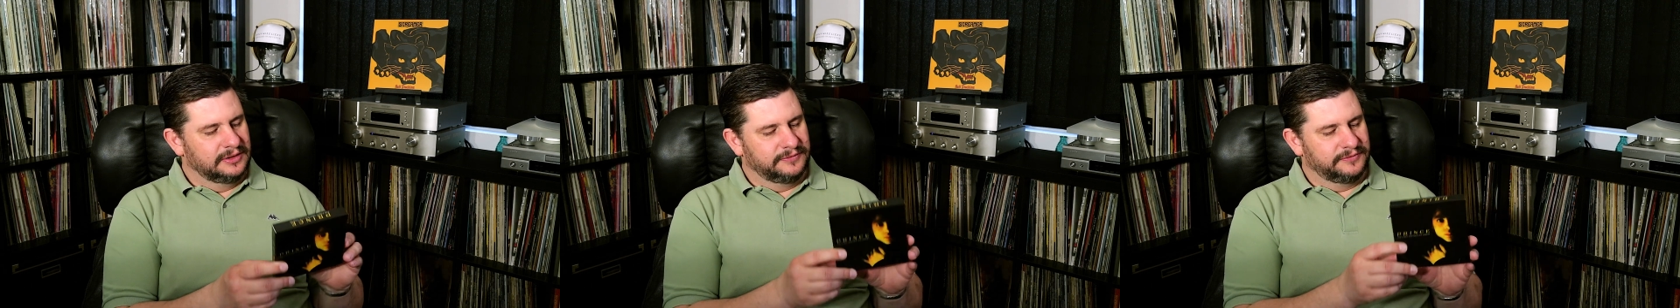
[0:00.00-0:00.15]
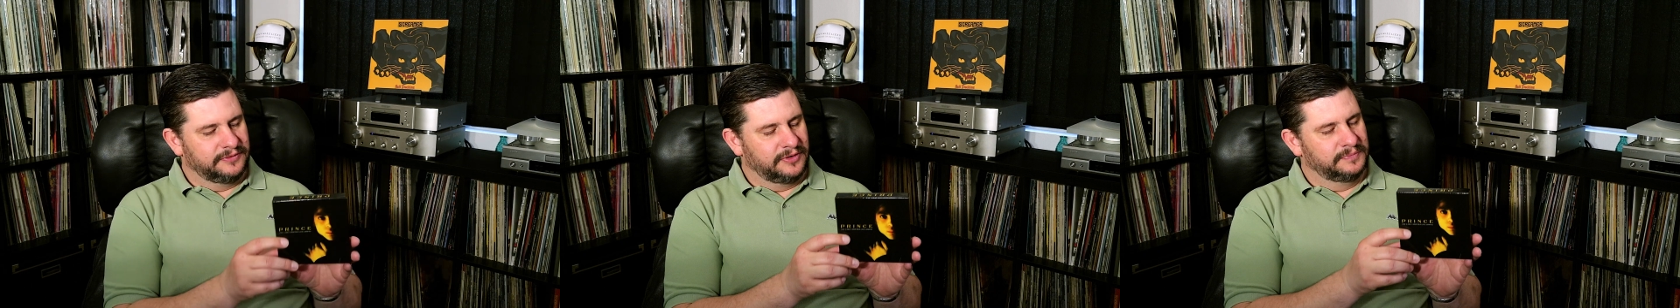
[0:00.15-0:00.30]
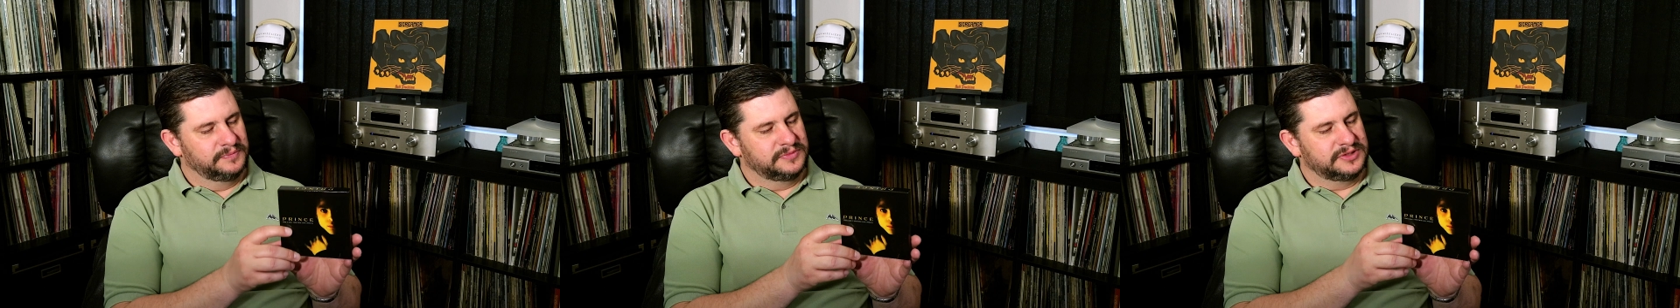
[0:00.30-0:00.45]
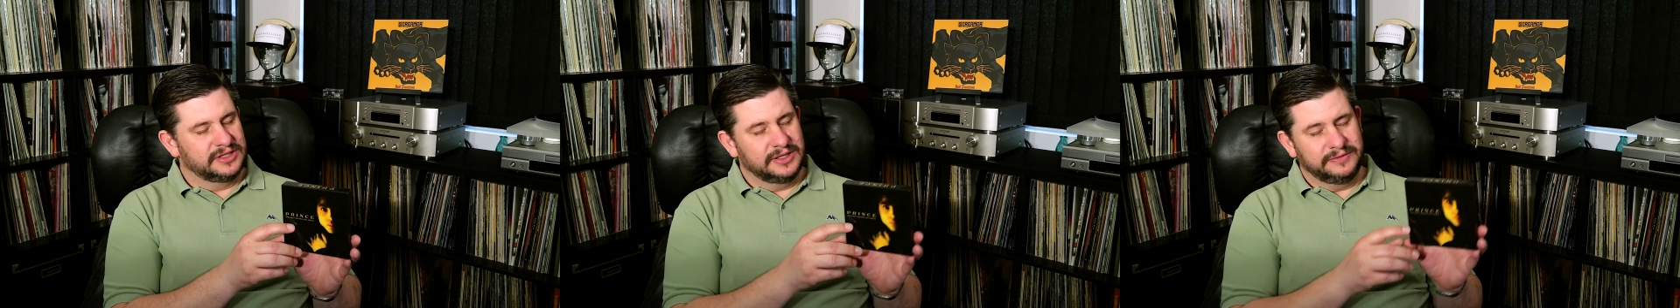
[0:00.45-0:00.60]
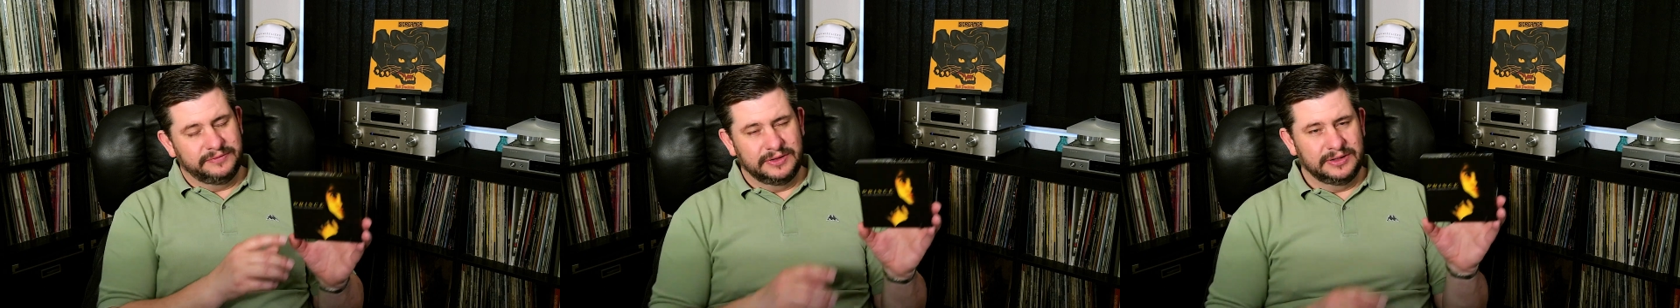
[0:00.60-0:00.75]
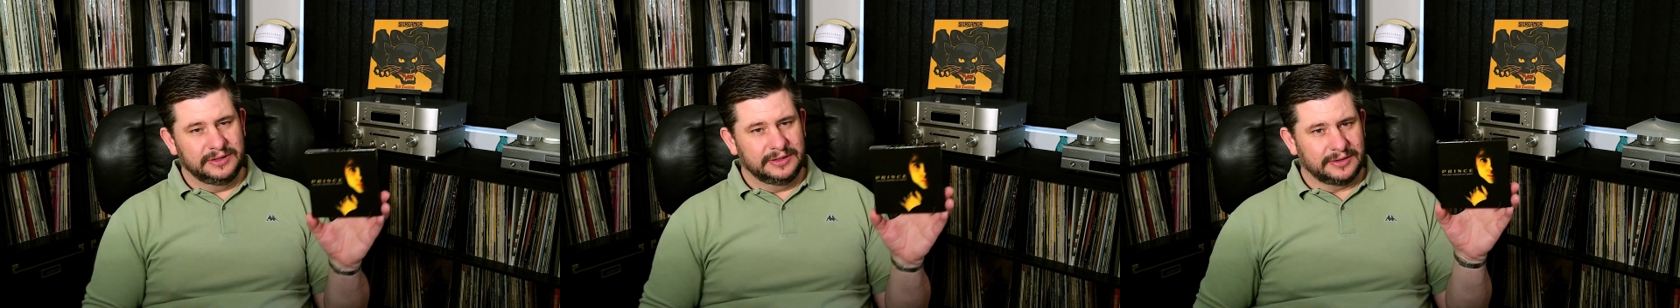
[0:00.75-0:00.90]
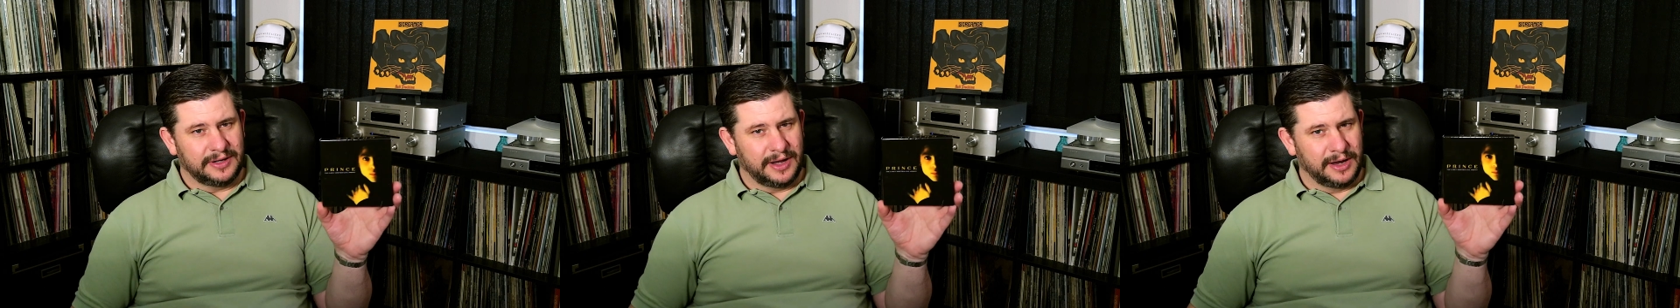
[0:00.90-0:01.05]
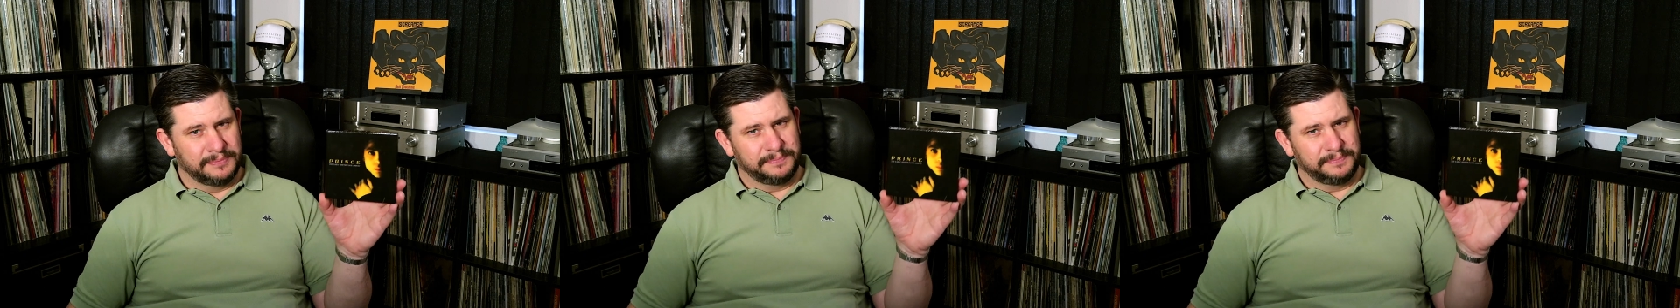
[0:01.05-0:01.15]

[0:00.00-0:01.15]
from TV